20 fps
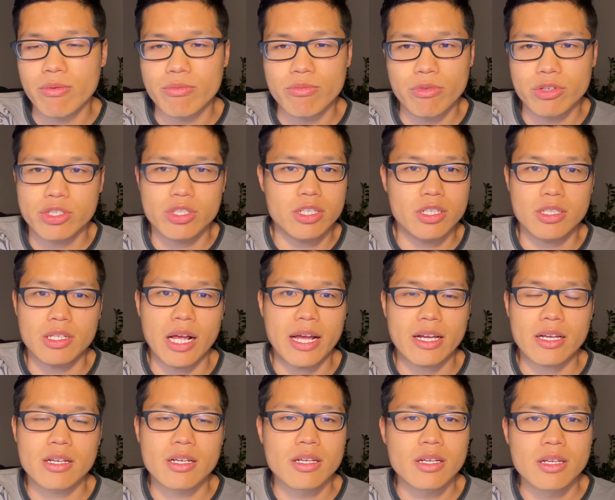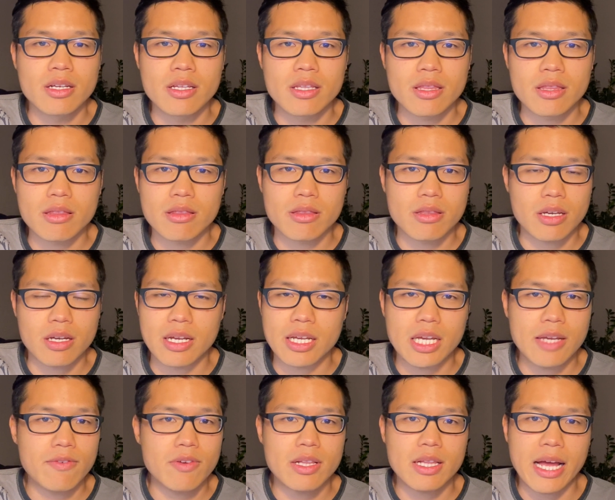Which is like, they're gonna
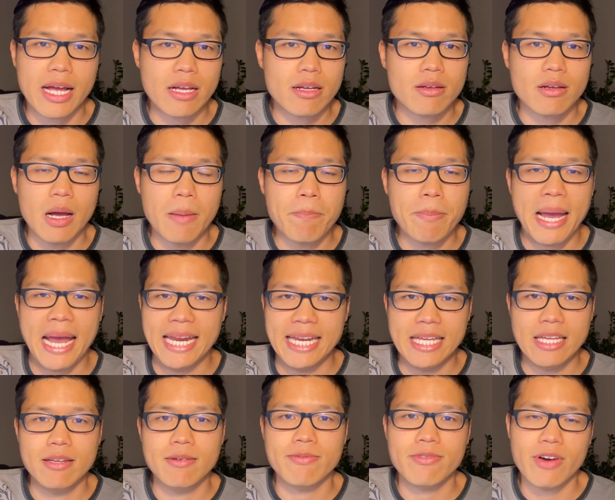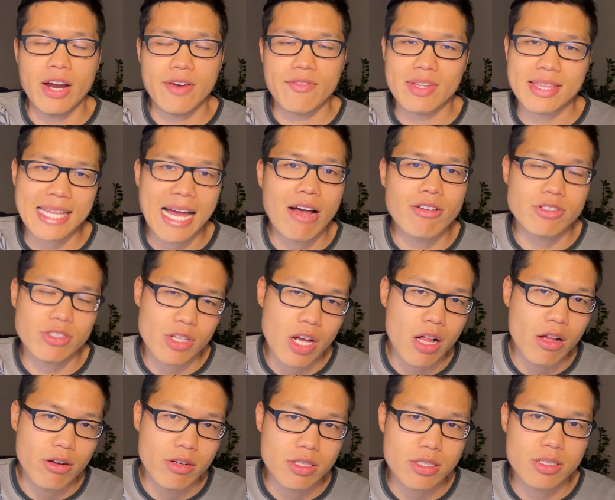give you like a penny for every
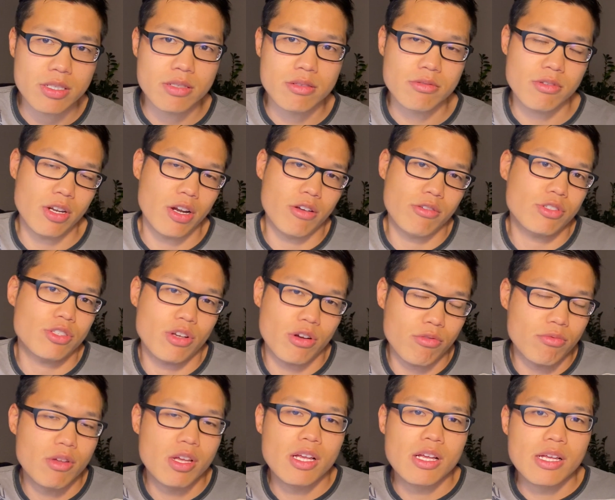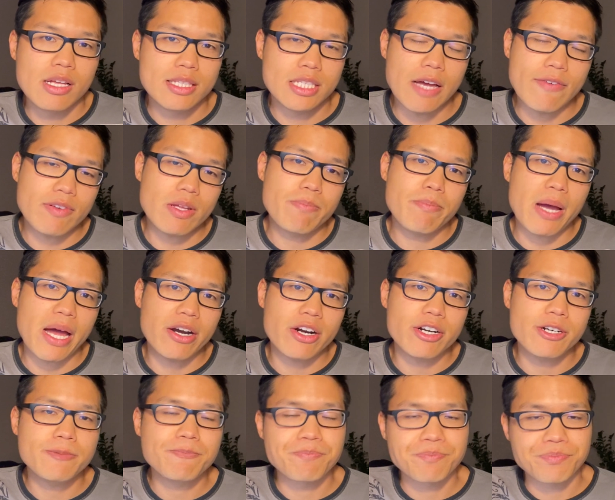$1,000, so definitely better.